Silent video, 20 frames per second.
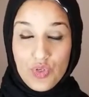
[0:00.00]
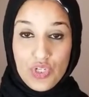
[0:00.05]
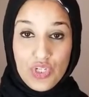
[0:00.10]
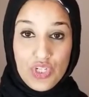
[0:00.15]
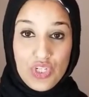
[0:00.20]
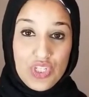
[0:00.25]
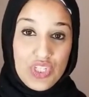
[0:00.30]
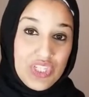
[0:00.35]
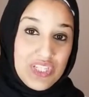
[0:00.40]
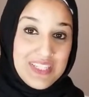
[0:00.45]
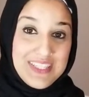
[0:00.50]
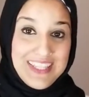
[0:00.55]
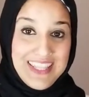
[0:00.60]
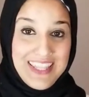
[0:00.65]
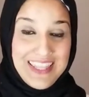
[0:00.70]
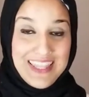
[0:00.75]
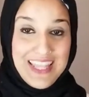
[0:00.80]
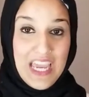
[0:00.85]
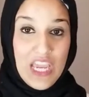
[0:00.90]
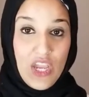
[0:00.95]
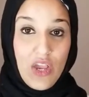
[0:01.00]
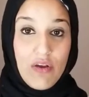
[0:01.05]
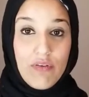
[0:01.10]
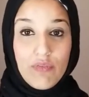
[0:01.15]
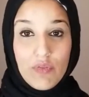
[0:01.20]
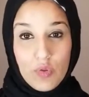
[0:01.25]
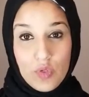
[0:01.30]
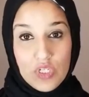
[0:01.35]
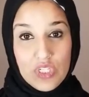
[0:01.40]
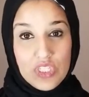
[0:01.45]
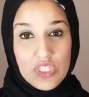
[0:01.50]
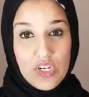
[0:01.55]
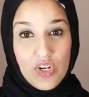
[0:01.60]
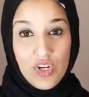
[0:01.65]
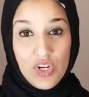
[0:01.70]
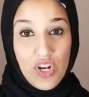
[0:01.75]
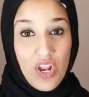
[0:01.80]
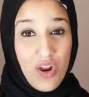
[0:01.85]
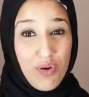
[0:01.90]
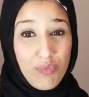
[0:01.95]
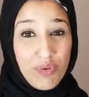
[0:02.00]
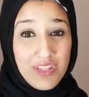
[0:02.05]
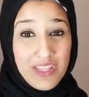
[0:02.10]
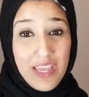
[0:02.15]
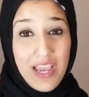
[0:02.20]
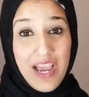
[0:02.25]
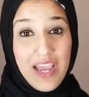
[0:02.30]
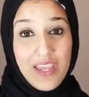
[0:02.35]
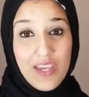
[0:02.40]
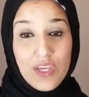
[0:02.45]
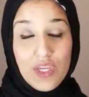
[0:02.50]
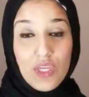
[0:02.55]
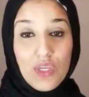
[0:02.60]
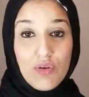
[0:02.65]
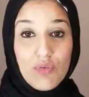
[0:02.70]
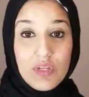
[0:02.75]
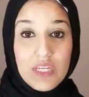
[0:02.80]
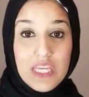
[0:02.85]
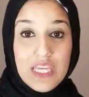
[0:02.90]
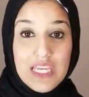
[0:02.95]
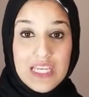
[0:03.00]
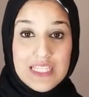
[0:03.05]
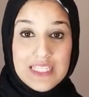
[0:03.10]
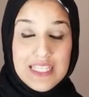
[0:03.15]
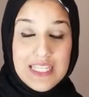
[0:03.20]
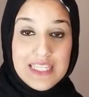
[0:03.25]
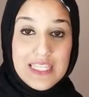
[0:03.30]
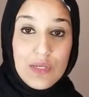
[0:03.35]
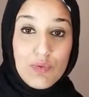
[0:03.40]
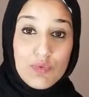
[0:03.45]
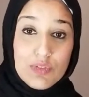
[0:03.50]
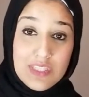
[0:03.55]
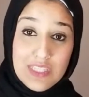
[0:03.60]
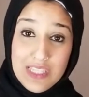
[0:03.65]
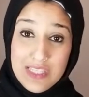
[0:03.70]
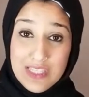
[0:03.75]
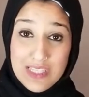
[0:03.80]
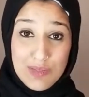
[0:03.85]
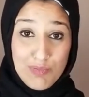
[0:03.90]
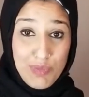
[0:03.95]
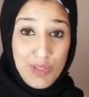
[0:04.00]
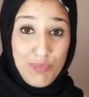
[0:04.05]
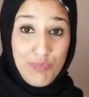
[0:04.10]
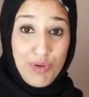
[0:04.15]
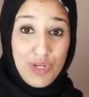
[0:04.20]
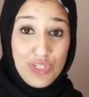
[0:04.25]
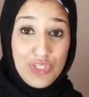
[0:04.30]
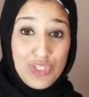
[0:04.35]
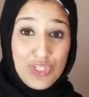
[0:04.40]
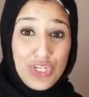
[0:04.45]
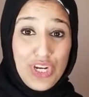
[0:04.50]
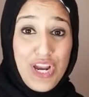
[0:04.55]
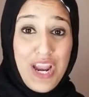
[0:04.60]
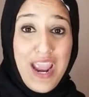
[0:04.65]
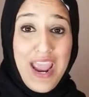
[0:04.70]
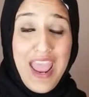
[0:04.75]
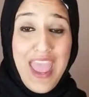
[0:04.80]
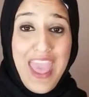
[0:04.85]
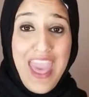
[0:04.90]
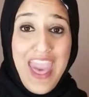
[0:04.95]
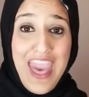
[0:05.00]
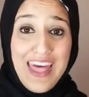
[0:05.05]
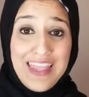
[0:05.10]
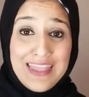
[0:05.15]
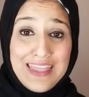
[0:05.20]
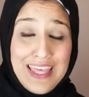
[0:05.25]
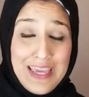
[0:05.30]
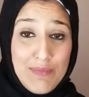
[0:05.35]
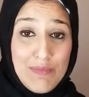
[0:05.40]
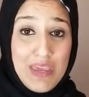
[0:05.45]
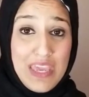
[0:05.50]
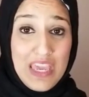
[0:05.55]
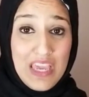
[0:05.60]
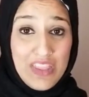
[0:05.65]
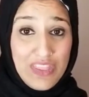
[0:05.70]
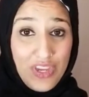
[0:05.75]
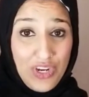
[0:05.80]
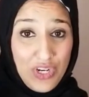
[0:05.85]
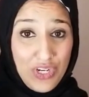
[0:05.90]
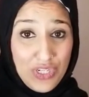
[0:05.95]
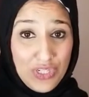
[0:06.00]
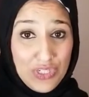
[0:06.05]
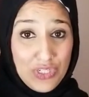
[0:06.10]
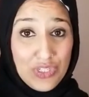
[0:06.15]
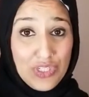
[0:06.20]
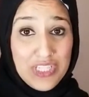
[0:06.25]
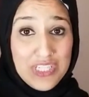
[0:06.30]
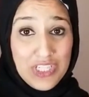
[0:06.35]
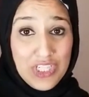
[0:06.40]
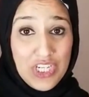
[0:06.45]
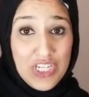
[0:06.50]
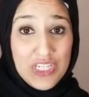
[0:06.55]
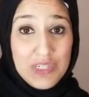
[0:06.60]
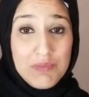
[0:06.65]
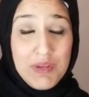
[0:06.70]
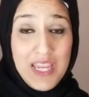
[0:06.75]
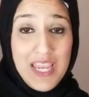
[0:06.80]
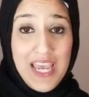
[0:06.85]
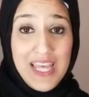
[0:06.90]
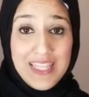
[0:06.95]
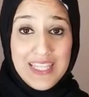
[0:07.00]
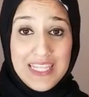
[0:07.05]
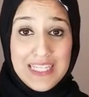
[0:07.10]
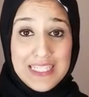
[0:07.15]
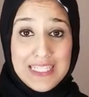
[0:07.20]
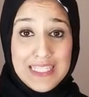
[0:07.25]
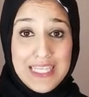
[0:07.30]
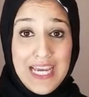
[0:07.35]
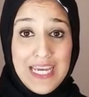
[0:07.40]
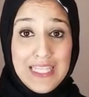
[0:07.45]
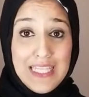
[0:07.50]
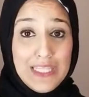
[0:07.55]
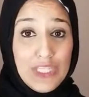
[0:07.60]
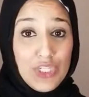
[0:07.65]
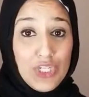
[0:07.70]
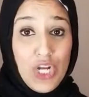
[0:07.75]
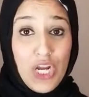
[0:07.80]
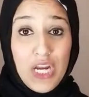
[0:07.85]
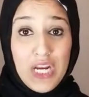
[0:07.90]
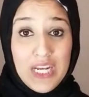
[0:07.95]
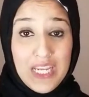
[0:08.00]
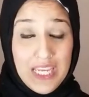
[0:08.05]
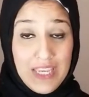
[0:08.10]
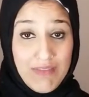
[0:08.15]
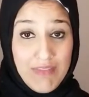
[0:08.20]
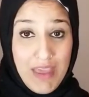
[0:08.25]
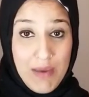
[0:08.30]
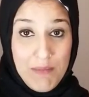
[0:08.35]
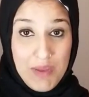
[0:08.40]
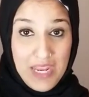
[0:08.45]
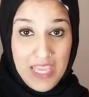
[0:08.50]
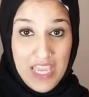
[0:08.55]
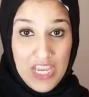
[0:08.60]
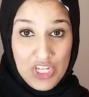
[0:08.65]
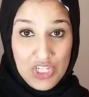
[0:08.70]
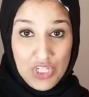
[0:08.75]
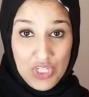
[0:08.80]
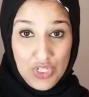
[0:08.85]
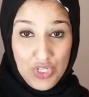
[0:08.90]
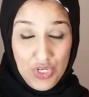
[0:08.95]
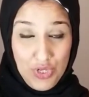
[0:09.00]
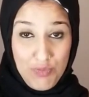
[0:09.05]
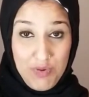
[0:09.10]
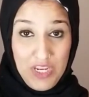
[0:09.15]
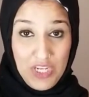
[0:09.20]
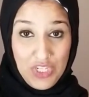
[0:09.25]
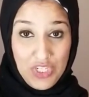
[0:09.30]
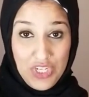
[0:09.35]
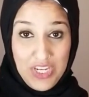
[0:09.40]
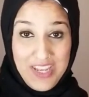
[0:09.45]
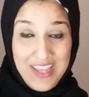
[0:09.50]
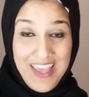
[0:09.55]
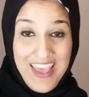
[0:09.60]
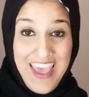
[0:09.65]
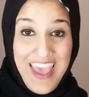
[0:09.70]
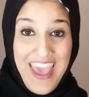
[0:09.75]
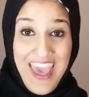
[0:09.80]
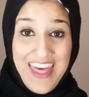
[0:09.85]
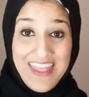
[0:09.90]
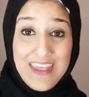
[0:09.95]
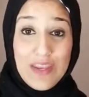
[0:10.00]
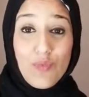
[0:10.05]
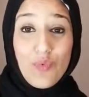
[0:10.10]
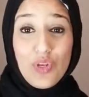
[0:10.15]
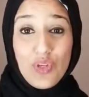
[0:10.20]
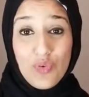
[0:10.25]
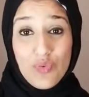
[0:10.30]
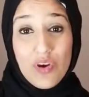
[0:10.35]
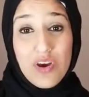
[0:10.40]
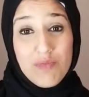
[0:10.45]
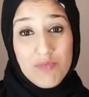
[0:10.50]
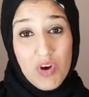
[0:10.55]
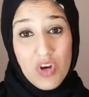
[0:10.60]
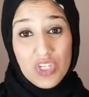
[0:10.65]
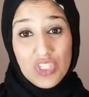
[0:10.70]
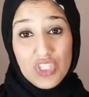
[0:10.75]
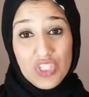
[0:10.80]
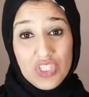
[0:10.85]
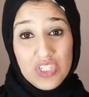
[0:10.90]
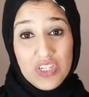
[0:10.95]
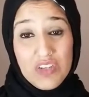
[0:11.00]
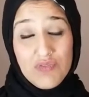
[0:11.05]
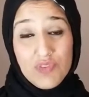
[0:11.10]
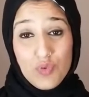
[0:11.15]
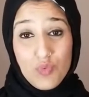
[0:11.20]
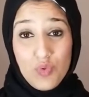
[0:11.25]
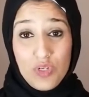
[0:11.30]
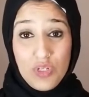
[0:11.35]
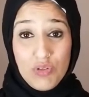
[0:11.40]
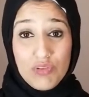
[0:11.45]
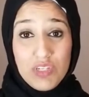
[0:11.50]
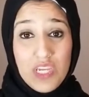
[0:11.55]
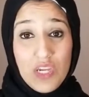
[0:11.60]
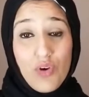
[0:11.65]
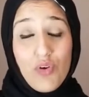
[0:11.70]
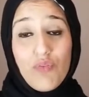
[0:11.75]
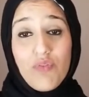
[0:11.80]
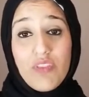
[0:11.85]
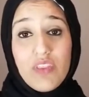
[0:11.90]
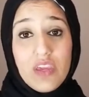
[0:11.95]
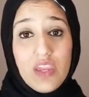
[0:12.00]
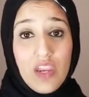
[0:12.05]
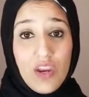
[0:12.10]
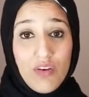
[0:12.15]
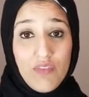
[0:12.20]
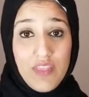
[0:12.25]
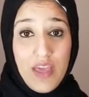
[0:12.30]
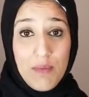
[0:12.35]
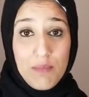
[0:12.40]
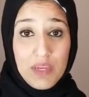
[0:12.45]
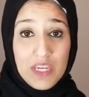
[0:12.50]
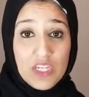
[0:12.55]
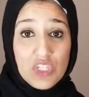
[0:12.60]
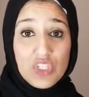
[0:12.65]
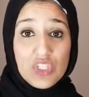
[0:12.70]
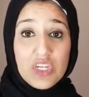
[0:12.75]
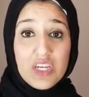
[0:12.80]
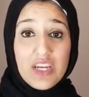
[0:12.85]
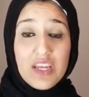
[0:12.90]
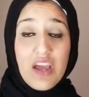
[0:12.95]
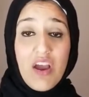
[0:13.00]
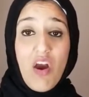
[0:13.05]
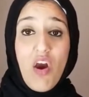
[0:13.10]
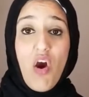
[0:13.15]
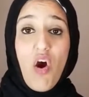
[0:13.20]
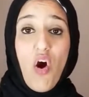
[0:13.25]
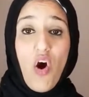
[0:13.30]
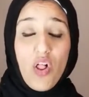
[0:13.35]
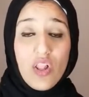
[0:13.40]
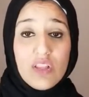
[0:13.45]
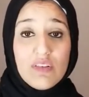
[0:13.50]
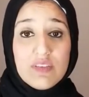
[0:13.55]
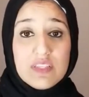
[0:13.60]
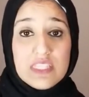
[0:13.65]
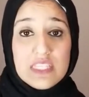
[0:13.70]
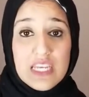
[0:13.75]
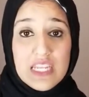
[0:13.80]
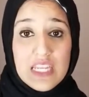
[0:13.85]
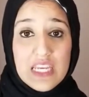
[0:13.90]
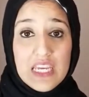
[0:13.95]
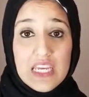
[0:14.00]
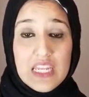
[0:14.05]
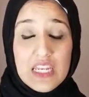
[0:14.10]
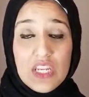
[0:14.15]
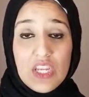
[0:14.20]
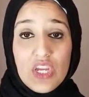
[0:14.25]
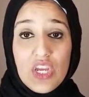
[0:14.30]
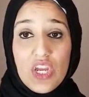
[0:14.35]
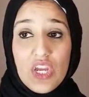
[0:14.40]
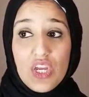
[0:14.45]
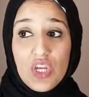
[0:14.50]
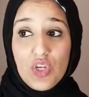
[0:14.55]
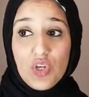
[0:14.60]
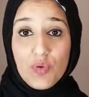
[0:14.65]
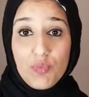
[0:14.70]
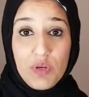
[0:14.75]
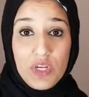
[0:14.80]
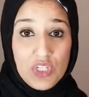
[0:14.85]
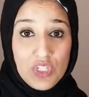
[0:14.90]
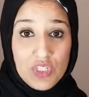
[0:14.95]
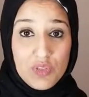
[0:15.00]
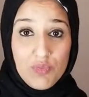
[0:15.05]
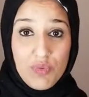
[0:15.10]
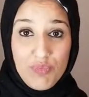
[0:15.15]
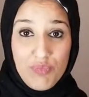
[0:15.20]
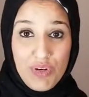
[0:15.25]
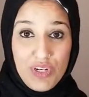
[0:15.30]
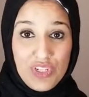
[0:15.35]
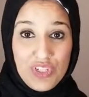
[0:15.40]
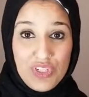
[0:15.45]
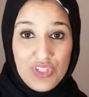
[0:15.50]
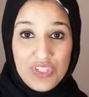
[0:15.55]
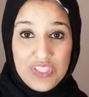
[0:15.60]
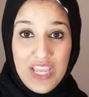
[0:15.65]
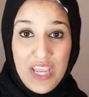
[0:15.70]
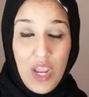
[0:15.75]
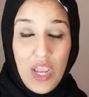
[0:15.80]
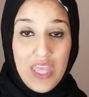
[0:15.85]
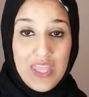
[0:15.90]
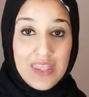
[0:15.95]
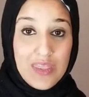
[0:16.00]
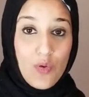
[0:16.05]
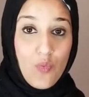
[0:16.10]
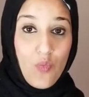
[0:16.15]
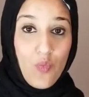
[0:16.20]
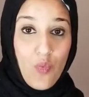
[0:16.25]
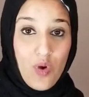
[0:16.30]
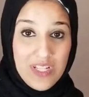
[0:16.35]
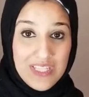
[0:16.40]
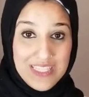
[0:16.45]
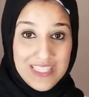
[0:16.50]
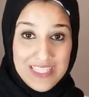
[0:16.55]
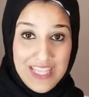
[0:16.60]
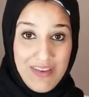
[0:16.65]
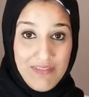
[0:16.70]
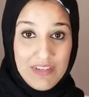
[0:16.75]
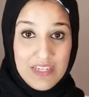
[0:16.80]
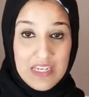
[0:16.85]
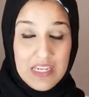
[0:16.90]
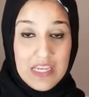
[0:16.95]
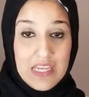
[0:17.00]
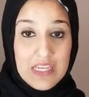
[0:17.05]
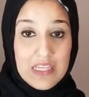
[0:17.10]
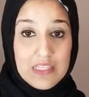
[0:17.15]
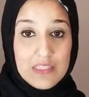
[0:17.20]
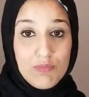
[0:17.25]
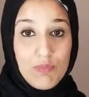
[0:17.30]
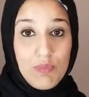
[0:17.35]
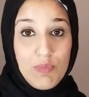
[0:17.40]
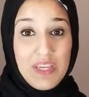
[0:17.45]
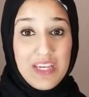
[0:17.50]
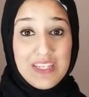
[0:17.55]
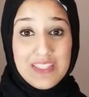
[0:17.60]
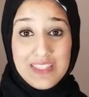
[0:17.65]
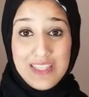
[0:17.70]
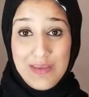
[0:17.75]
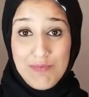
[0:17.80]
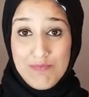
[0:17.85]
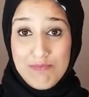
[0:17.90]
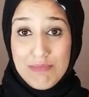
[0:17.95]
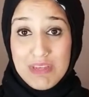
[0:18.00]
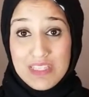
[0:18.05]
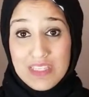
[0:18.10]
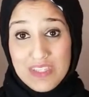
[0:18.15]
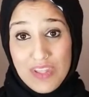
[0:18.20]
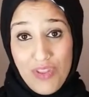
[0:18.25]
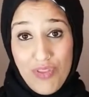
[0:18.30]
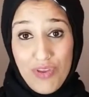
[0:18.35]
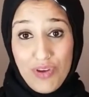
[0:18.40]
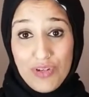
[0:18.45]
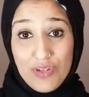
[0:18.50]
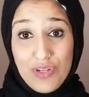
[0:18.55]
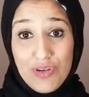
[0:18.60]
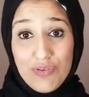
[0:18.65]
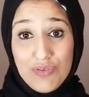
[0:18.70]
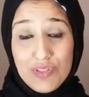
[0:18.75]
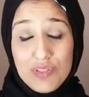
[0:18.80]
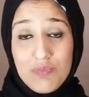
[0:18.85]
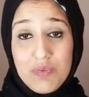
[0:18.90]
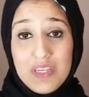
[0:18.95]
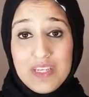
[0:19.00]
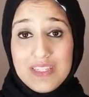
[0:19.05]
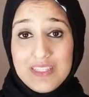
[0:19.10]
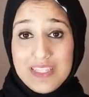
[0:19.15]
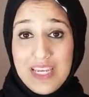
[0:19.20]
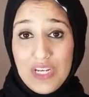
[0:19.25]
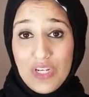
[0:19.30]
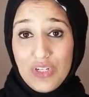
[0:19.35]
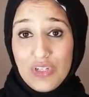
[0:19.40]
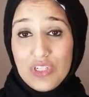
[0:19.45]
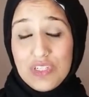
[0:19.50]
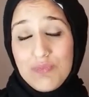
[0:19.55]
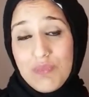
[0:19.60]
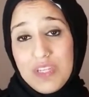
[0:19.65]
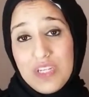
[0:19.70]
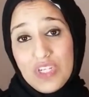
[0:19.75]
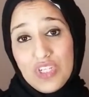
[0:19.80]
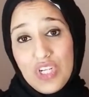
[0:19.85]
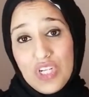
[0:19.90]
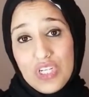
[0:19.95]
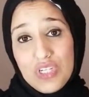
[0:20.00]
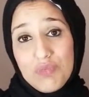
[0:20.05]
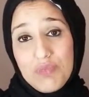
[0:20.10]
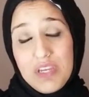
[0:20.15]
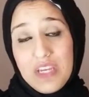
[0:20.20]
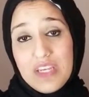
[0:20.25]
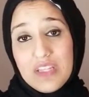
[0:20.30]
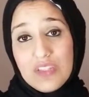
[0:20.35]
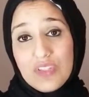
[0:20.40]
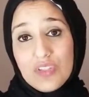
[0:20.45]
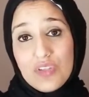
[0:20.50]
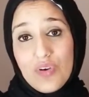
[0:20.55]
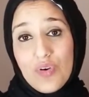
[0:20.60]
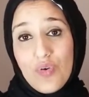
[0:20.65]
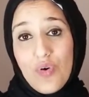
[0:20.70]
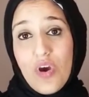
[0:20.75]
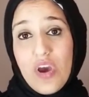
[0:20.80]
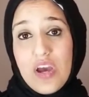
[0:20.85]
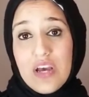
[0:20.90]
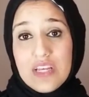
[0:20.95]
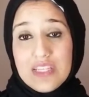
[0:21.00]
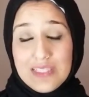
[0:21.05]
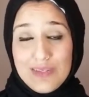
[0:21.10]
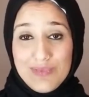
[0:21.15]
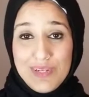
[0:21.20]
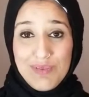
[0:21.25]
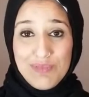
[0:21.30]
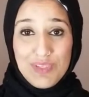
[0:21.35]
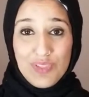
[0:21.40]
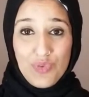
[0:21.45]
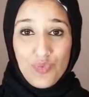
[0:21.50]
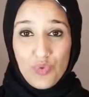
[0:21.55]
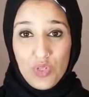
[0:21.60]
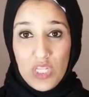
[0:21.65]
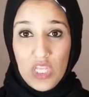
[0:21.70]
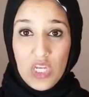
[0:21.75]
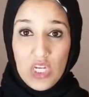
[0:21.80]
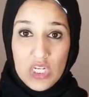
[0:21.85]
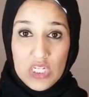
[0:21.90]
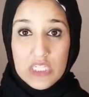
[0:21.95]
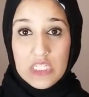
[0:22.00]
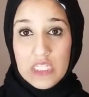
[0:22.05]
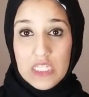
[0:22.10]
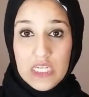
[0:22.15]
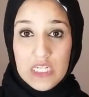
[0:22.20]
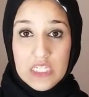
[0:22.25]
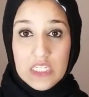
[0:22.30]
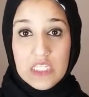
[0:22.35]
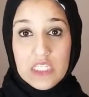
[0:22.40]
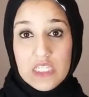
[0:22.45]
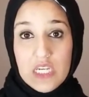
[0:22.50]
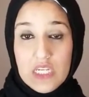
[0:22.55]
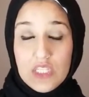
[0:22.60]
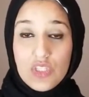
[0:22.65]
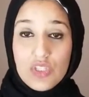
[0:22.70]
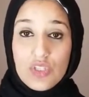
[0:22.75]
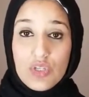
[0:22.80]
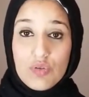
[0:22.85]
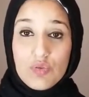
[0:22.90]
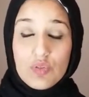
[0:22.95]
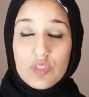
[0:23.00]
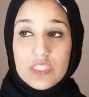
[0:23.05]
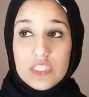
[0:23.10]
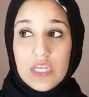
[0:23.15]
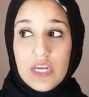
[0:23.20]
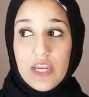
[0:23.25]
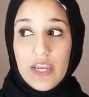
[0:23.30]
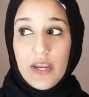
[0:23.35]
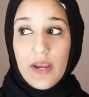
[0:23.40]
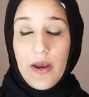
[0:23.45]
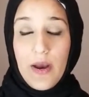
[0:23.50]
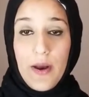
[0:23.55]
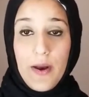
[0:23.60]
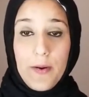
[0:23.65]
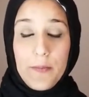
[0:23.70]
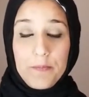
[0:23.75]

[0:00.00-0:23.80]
or nurses in like floors that are not really high acuity is that they will see this blood pressure and they make their nursing judgment and they decide that they're not going to give that medication to your patient. And then when you come on shift or when you take over the care of that patient, all of a sudden your patient's blood pressure is like in the 170s because they missed their dose because that nurse made a judgment. And so sometimes it's really good to like discuss those like